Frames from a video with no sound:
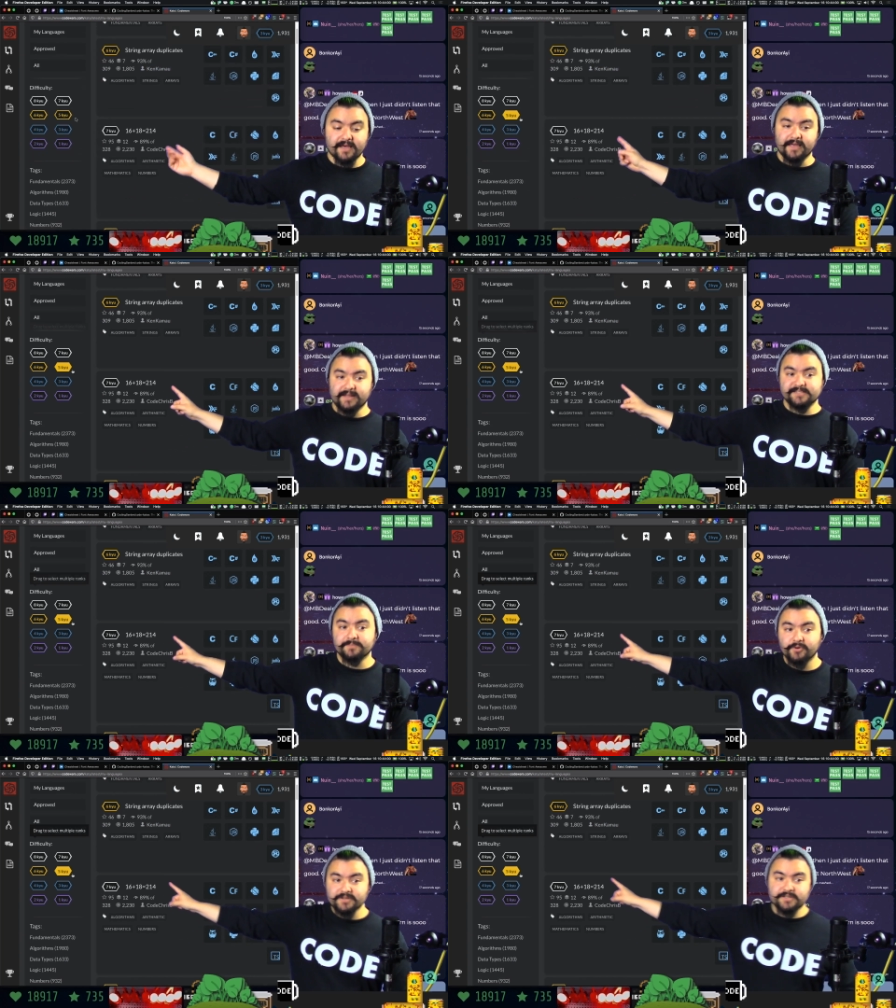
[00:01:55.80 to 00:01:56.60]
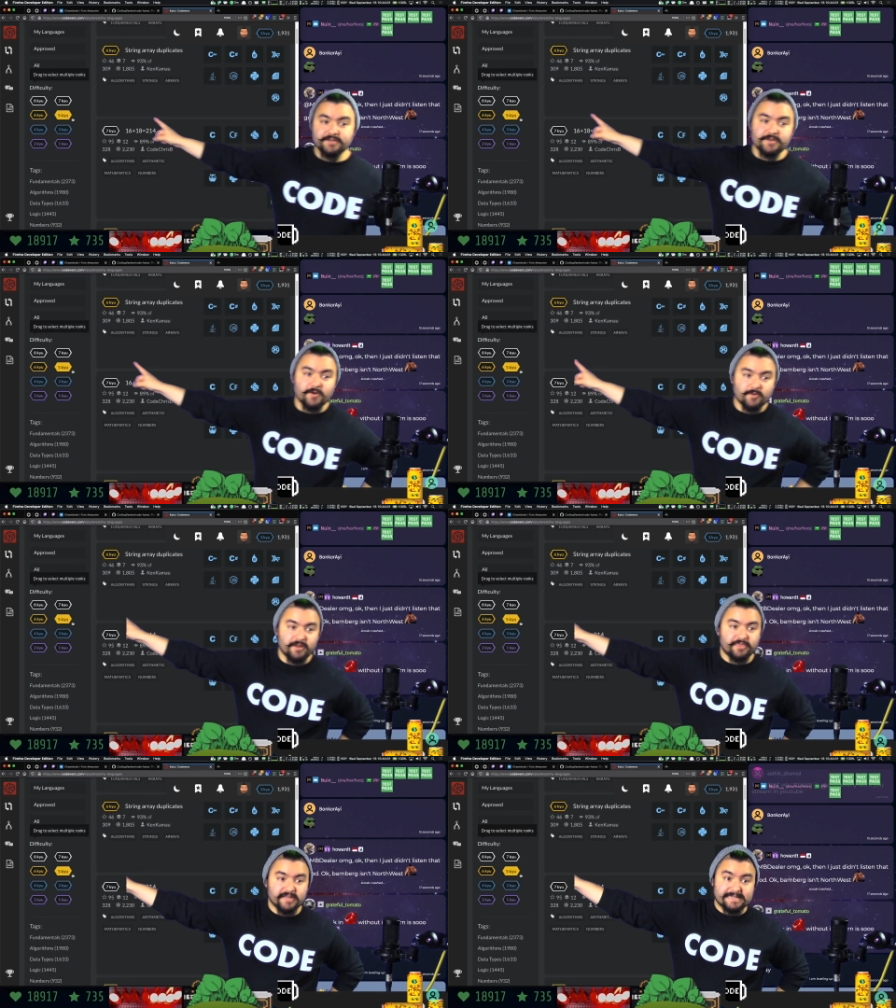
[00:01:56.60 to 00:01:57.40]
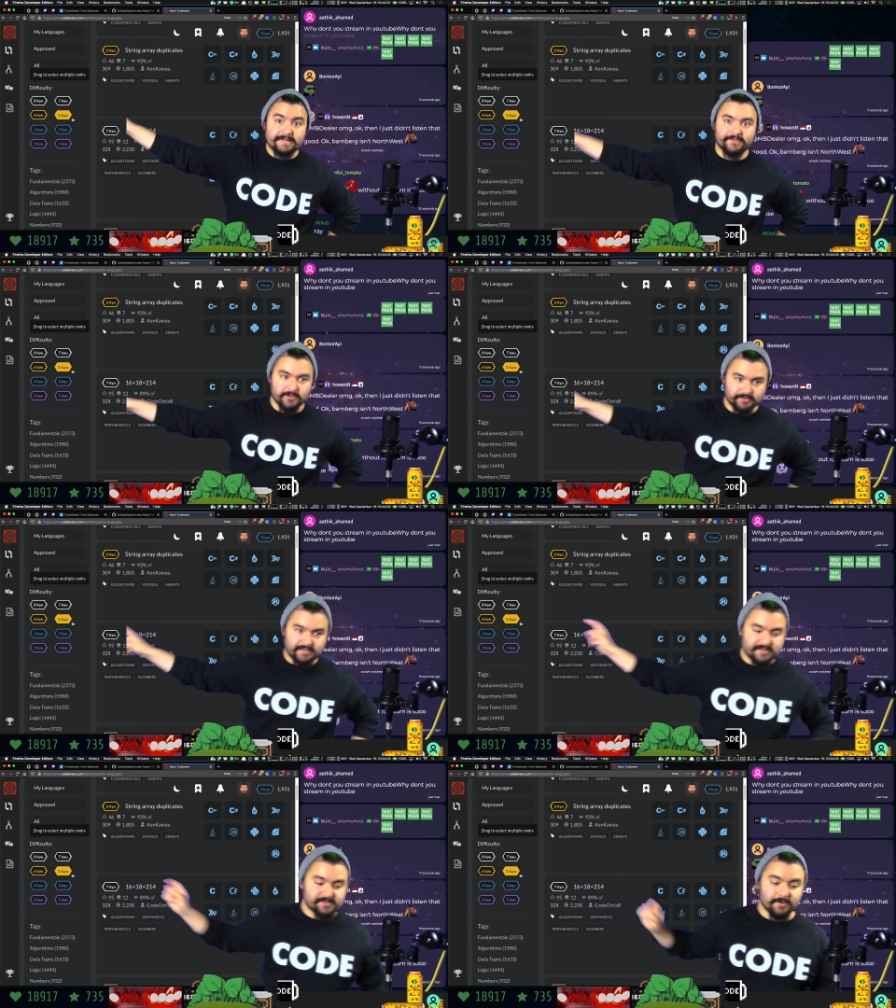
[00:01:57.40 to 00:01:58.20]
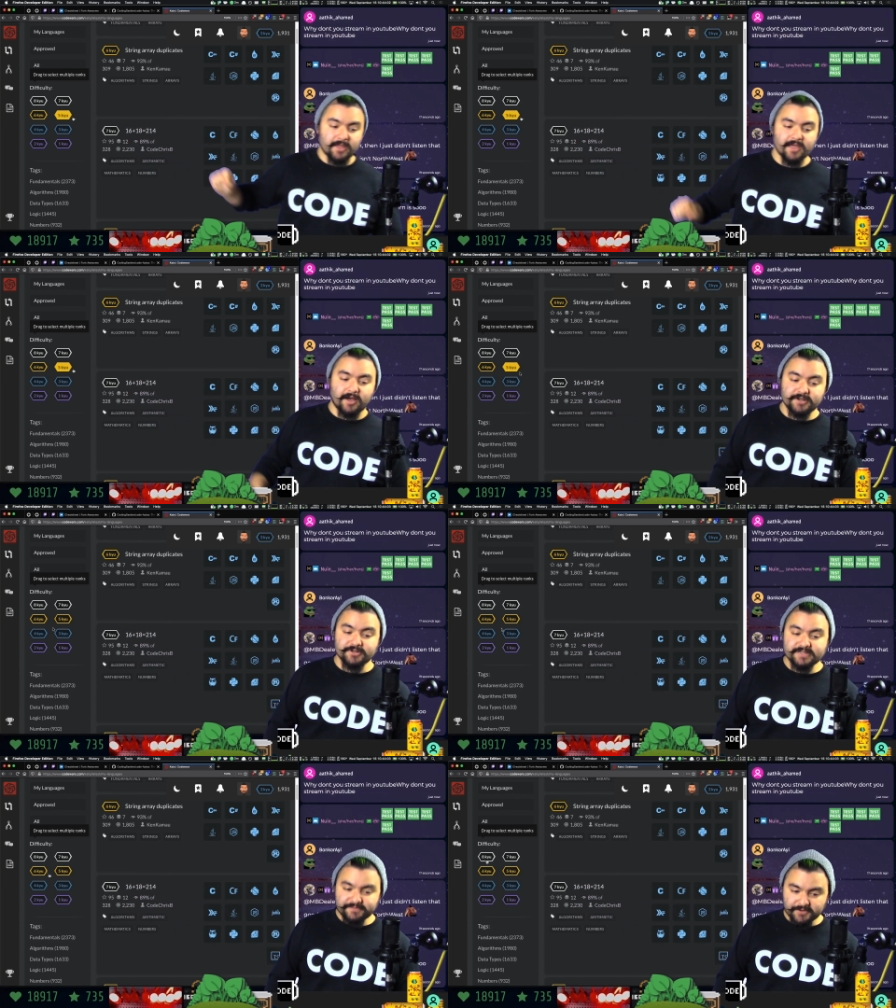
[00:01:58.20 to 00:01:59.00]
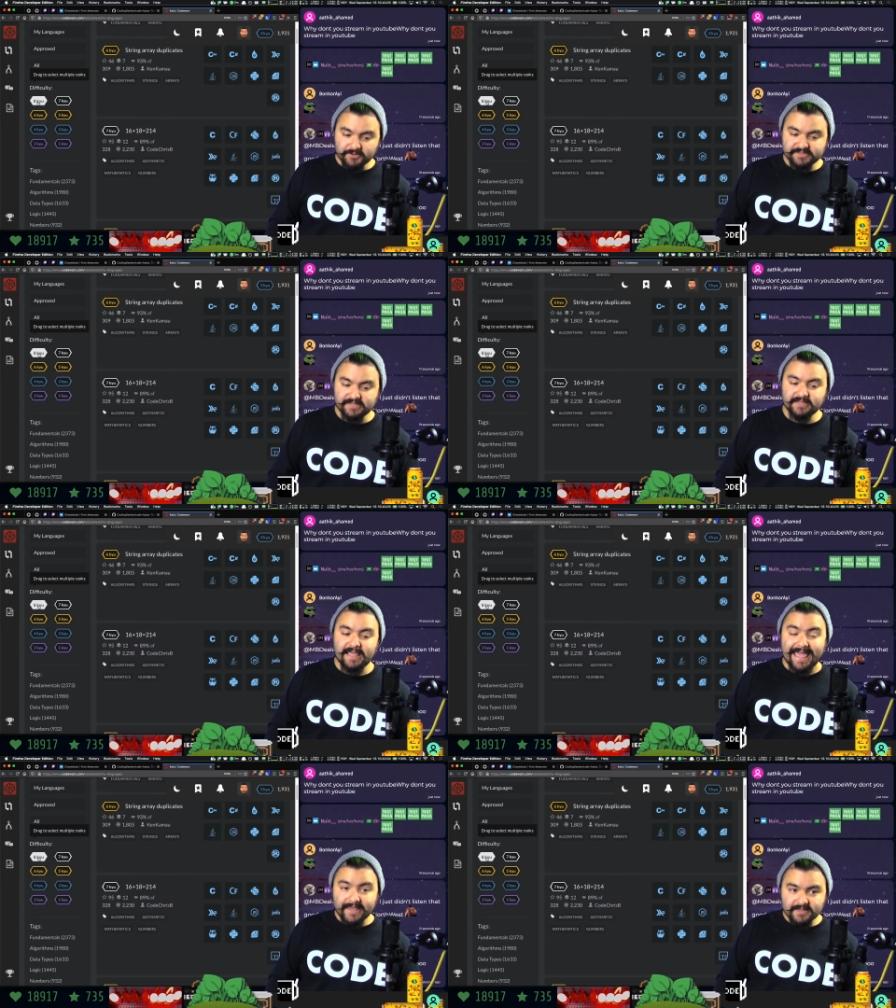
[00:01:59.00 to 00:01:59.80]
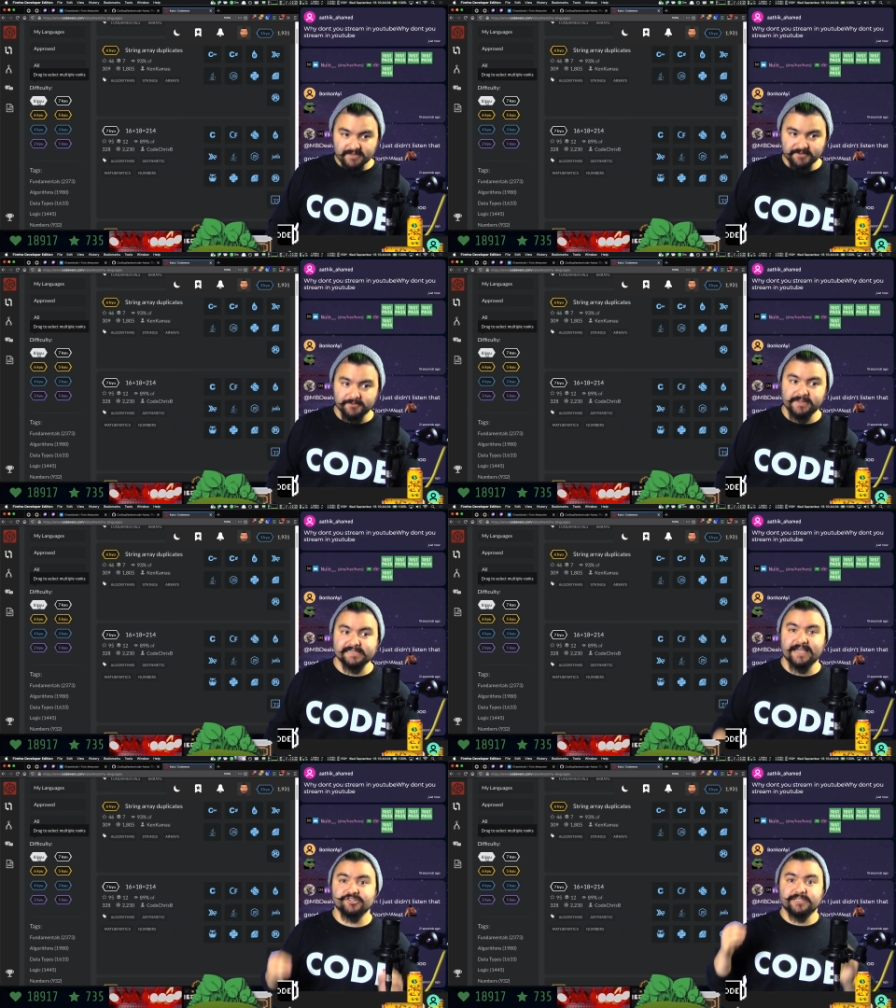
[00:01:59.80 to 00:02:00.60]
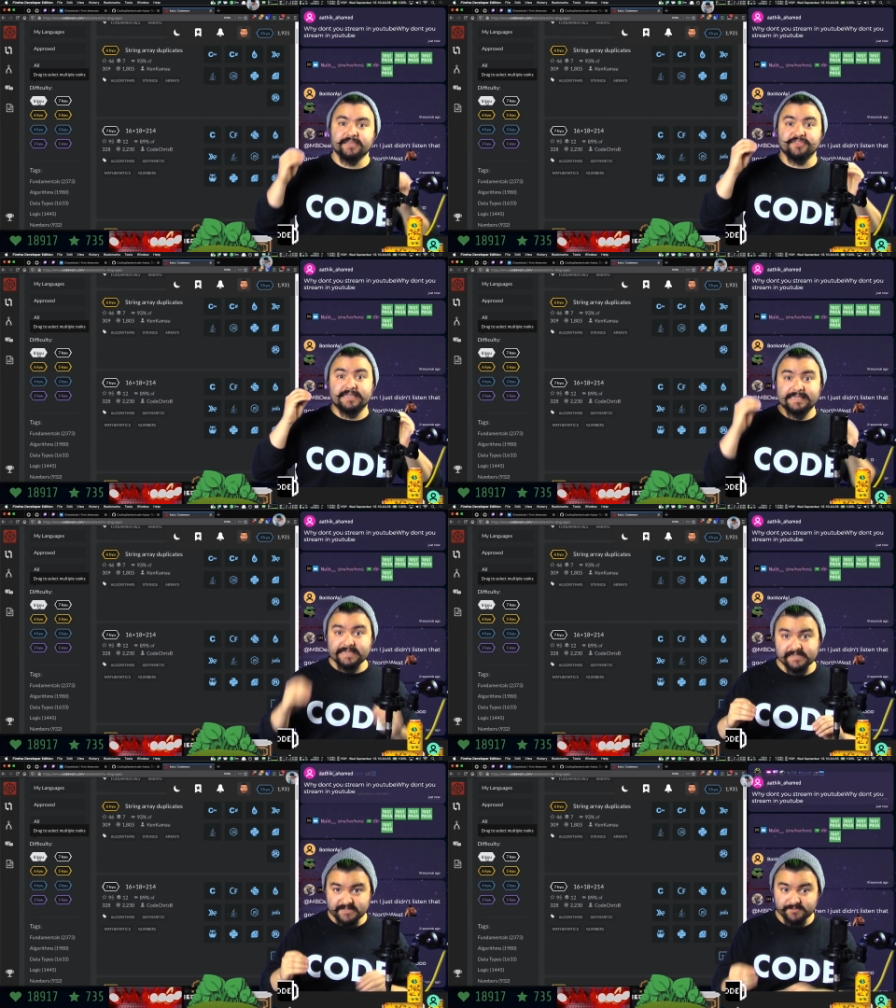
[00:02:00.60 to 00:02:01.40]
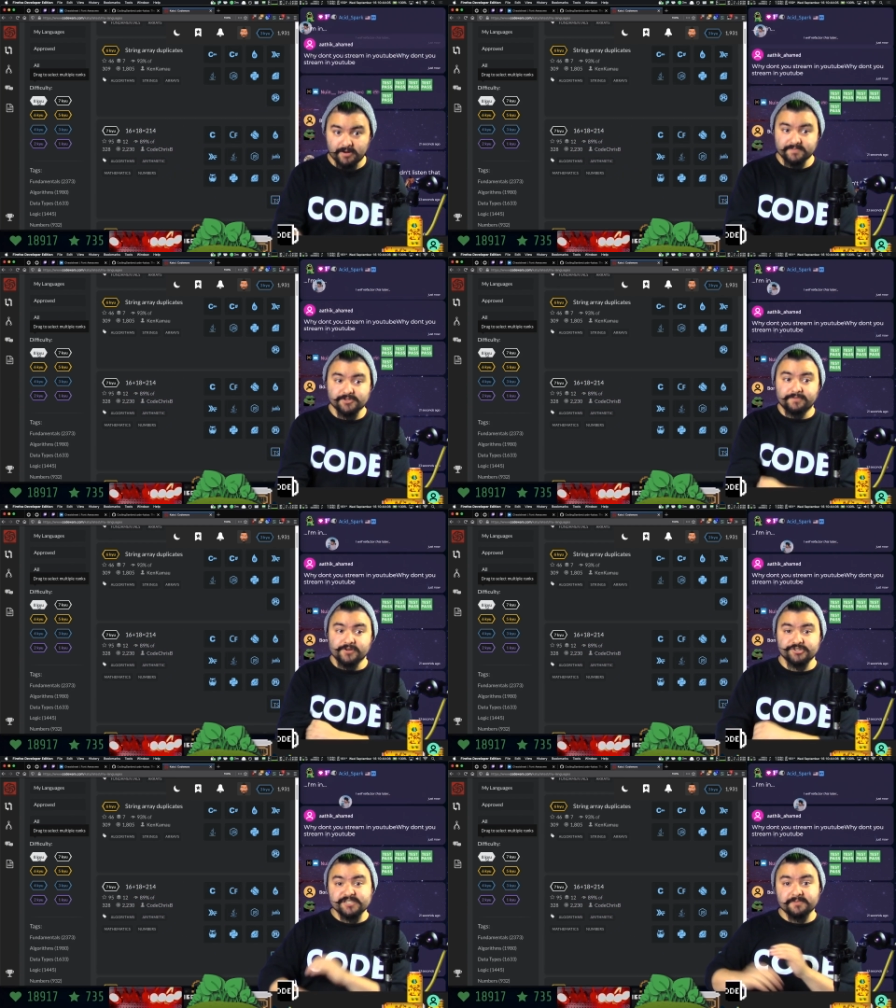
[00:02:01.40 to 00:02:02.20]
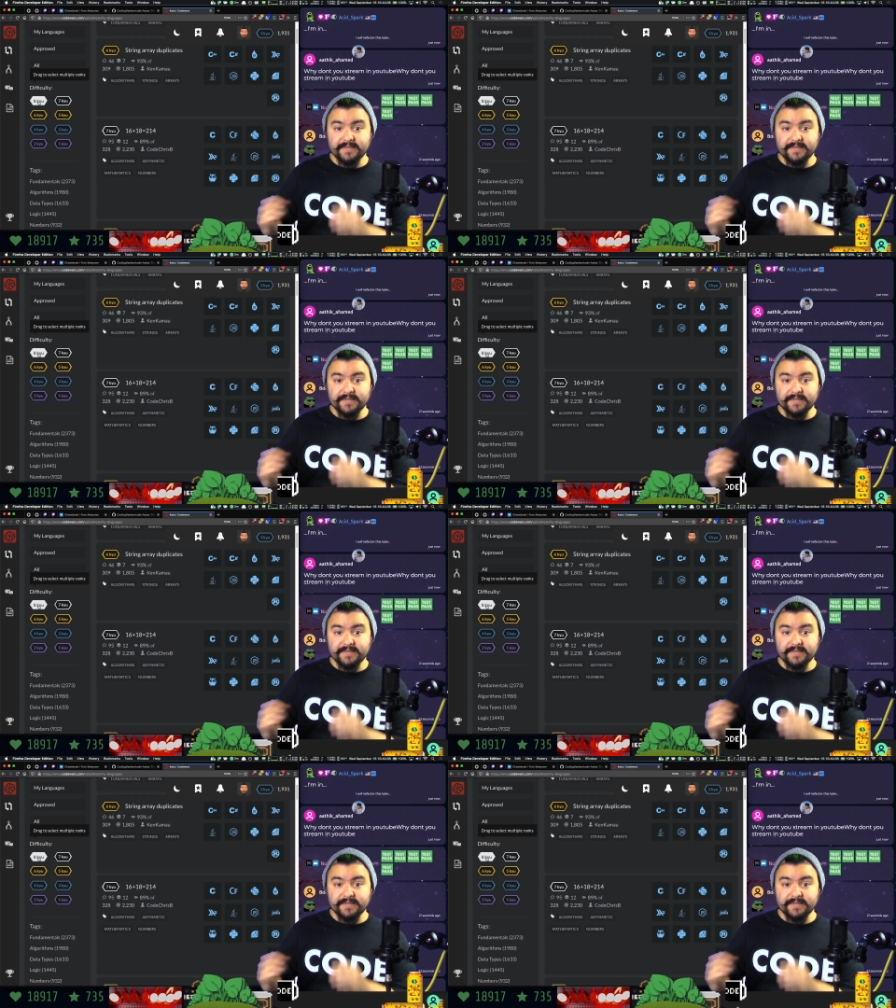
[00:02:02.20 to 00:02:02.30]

Uh, it's important to note the difficulty. So under difficulty, 8 kyu is actually the easiest problem. So if you're just a